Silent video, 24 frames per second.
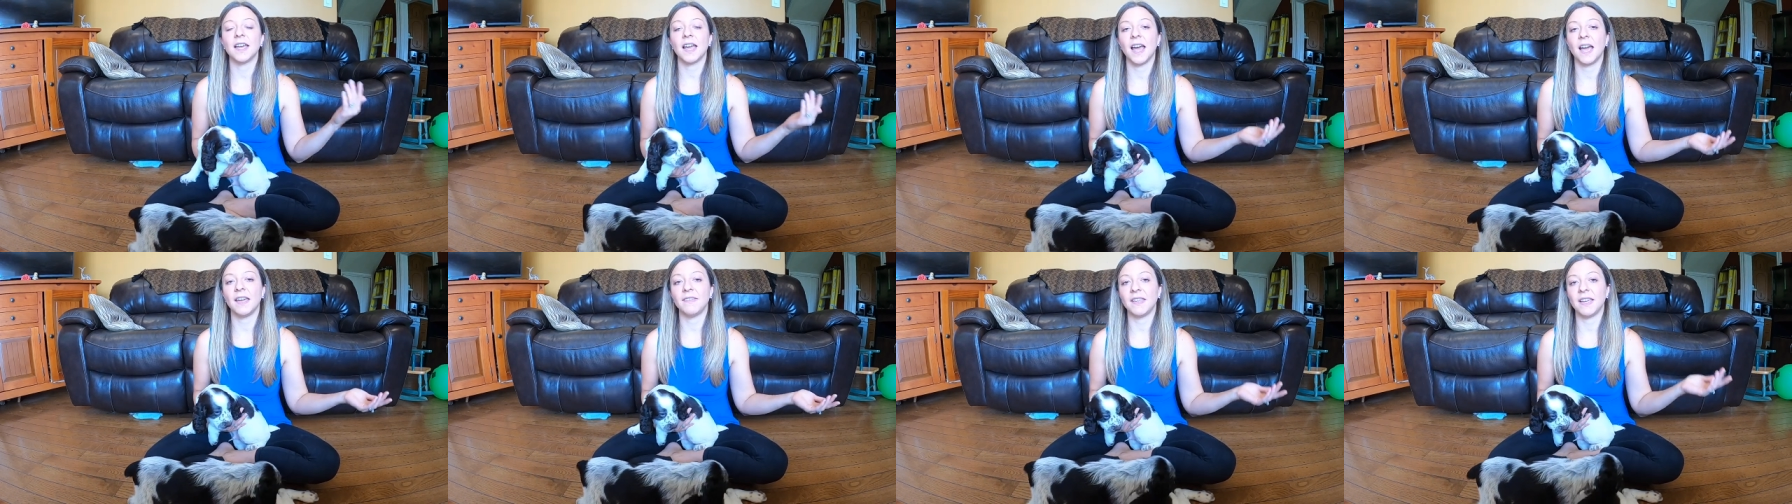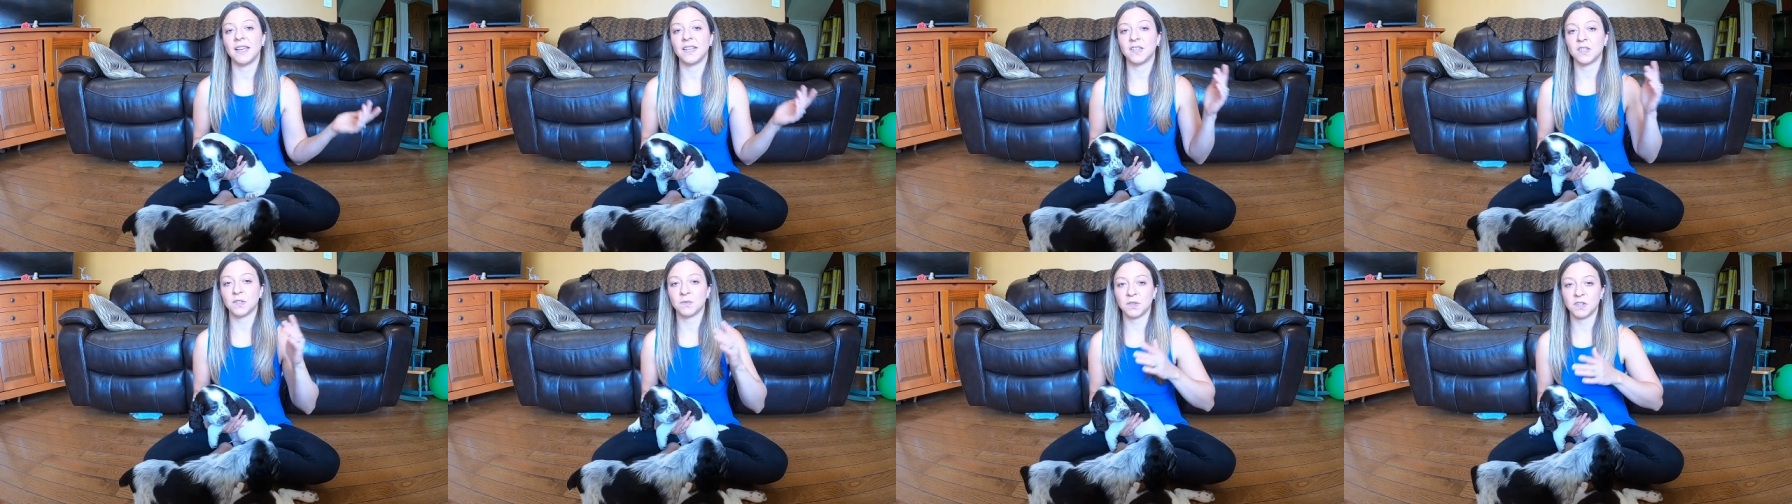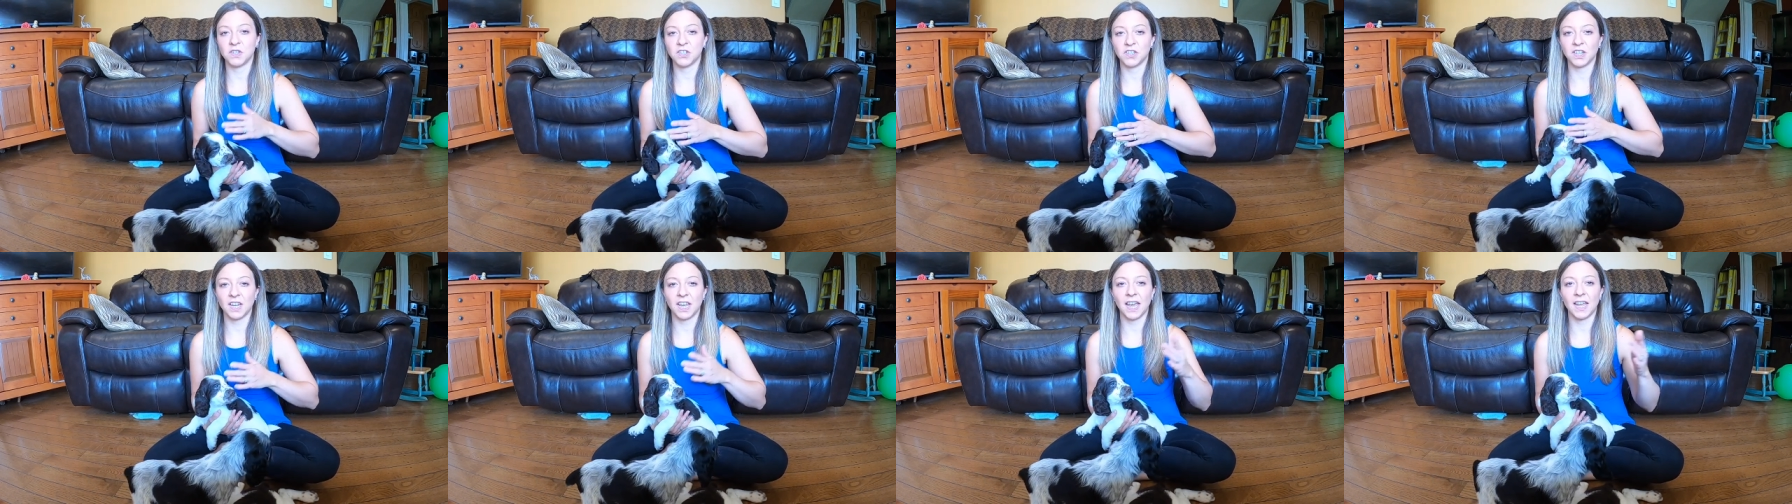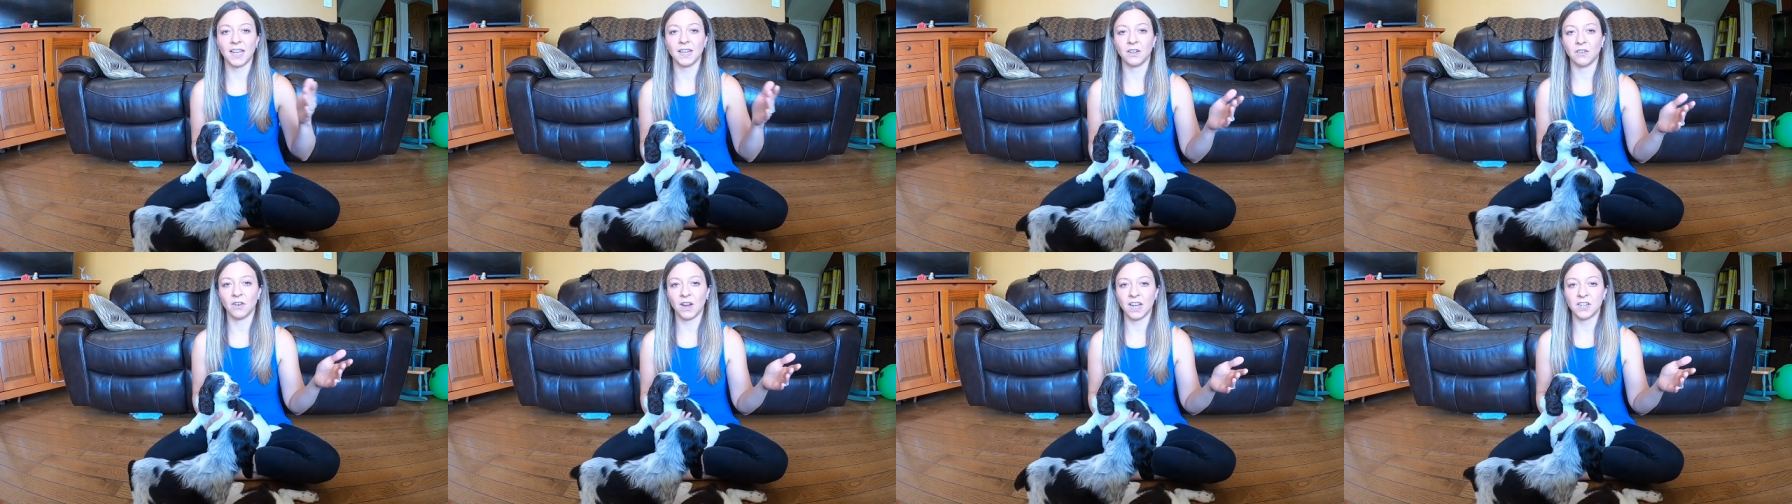and then switch
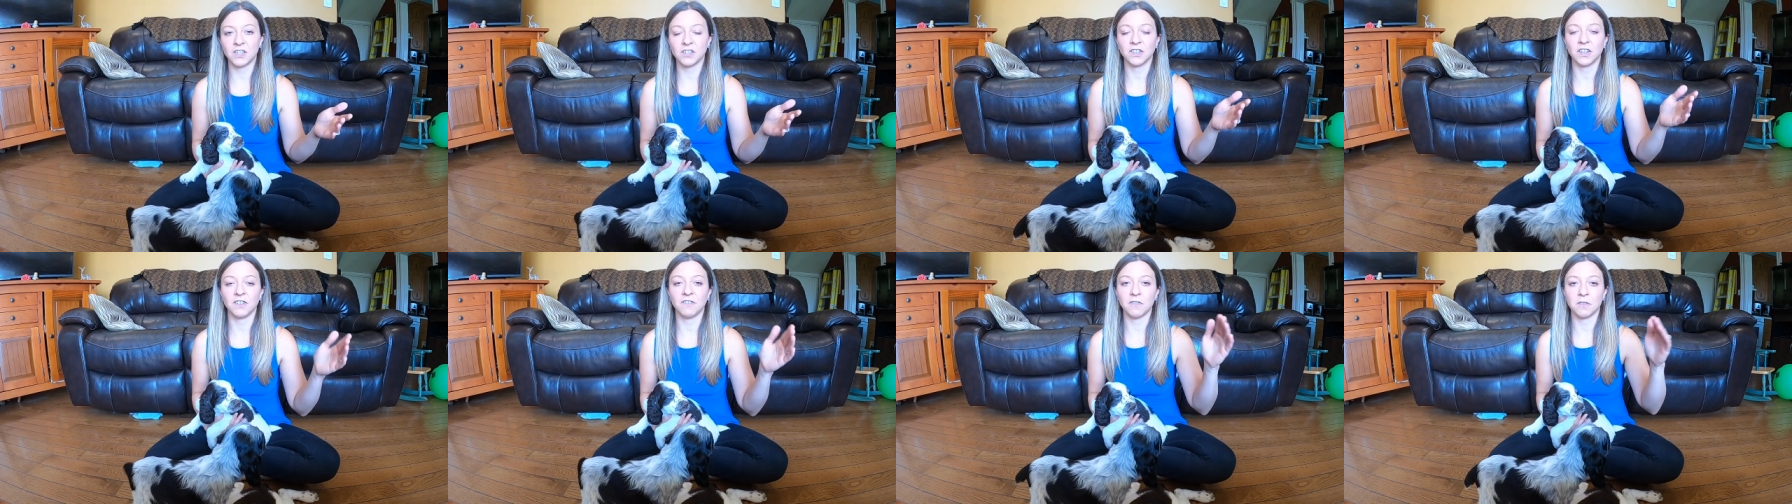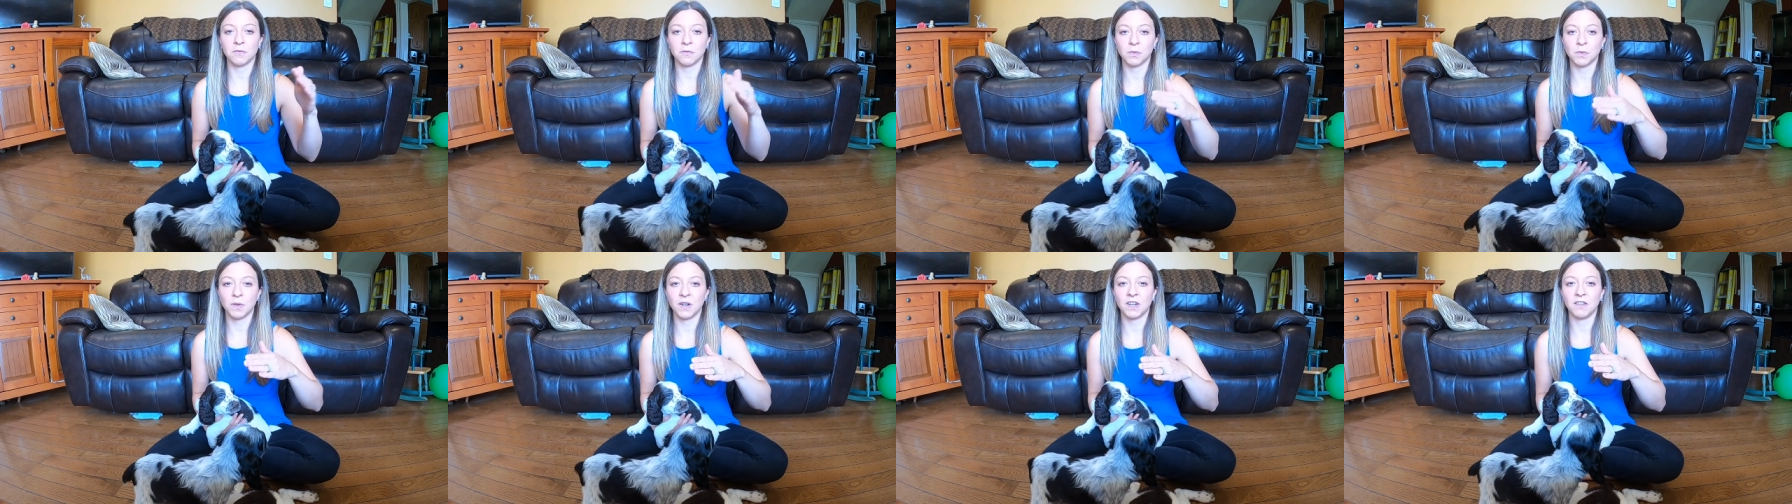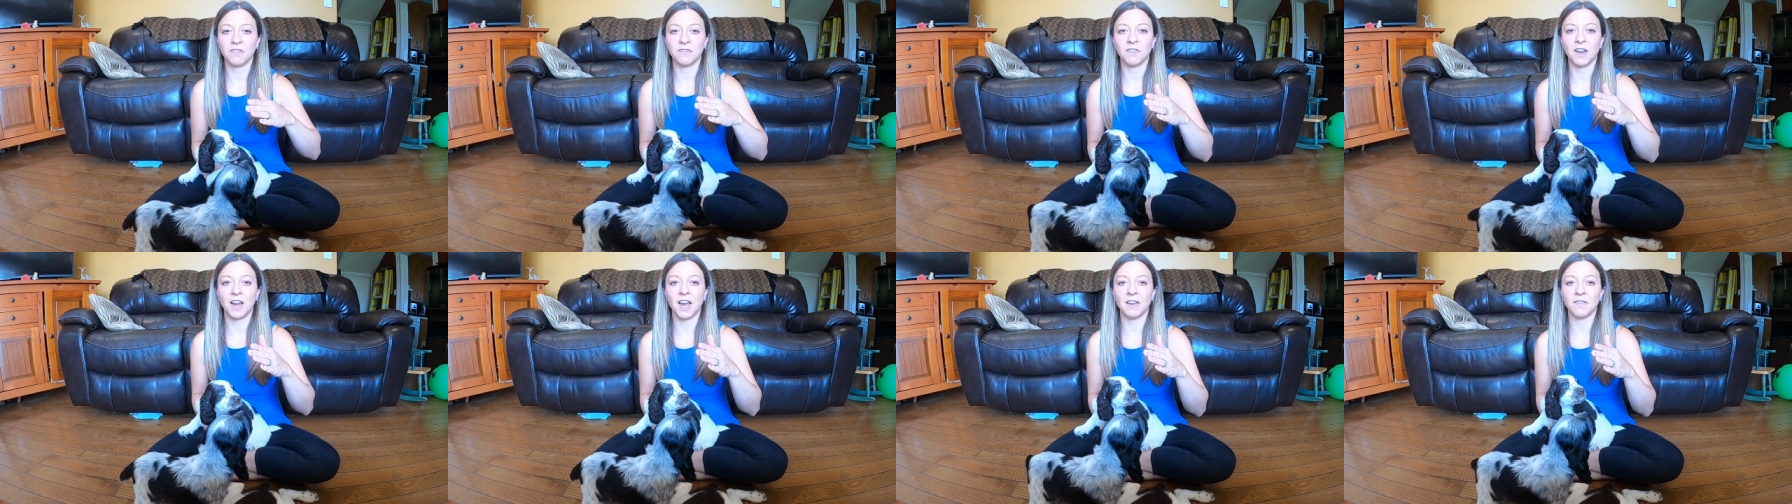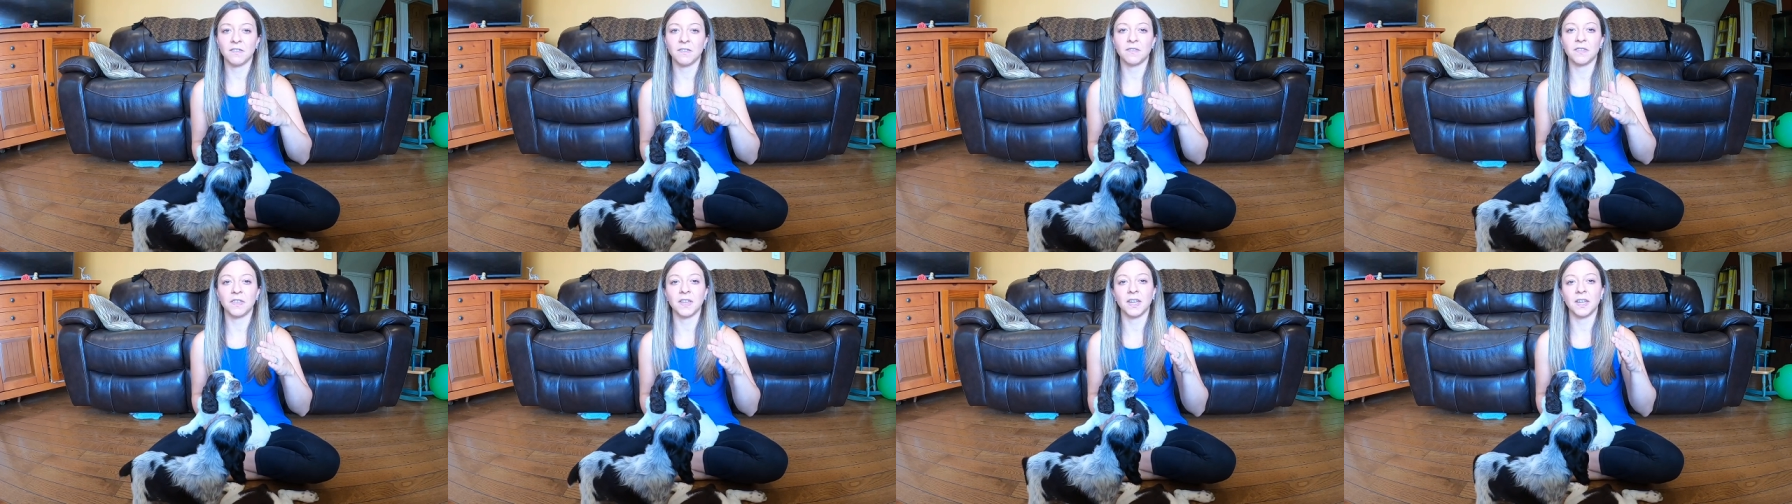again gradually from
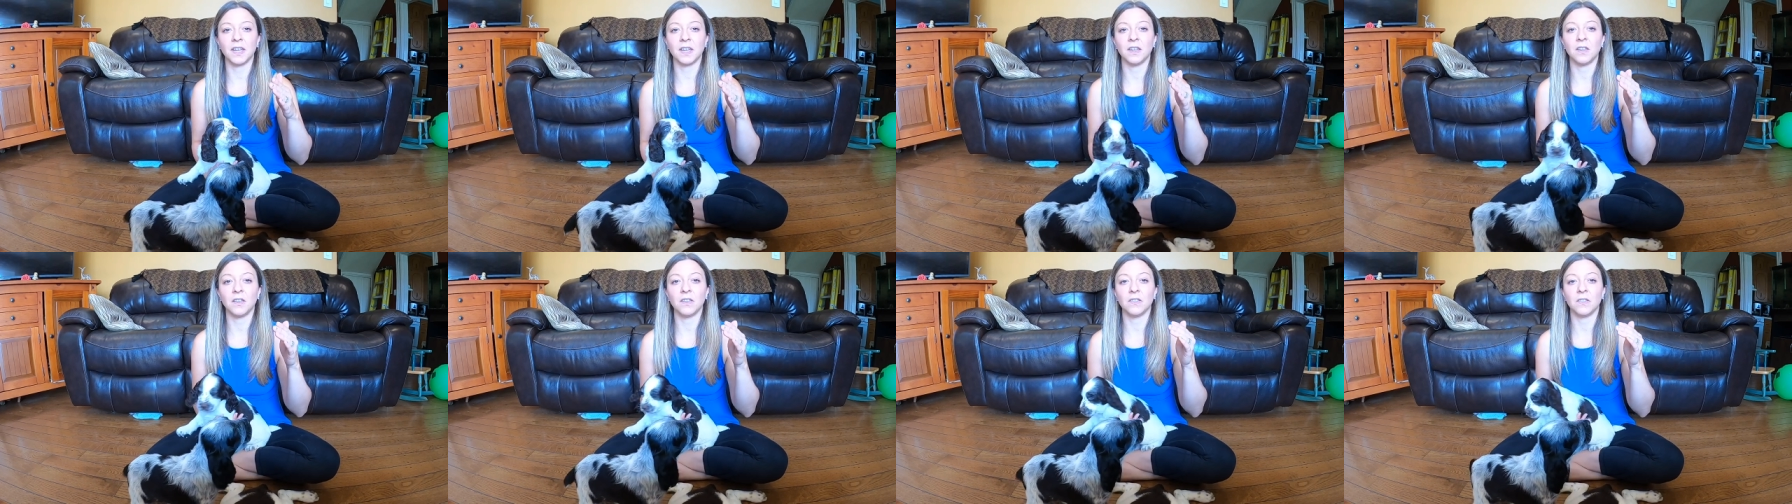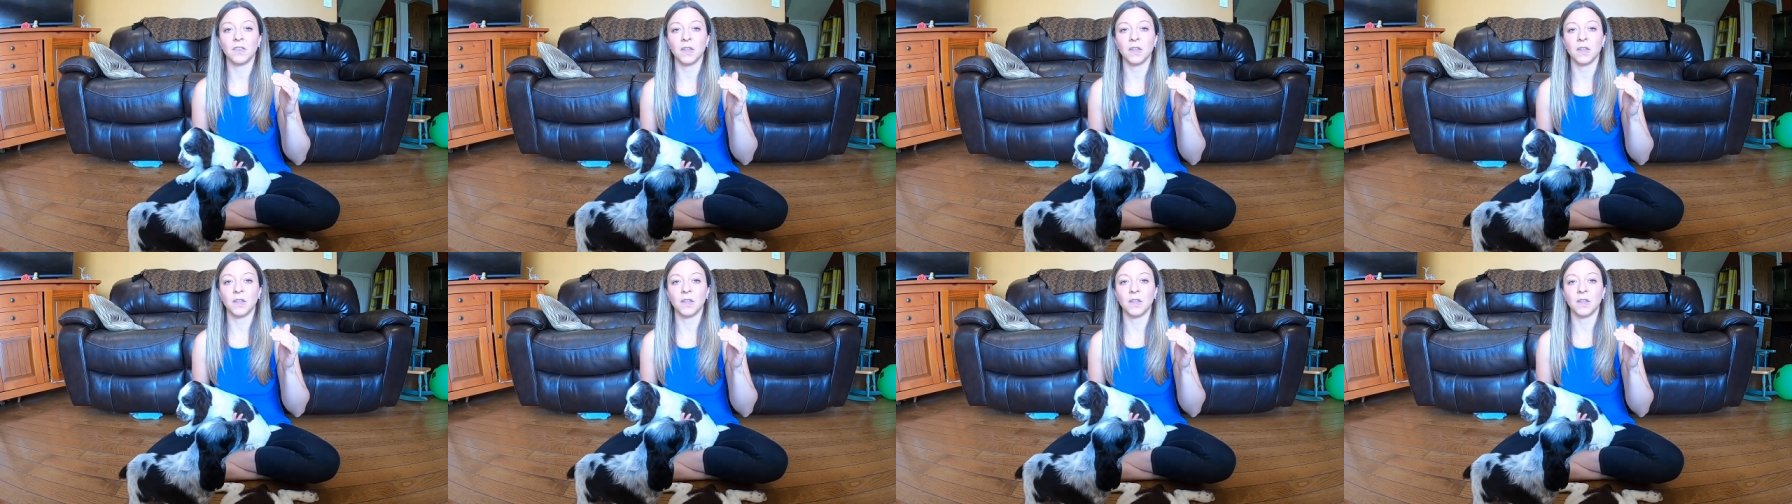25 of the,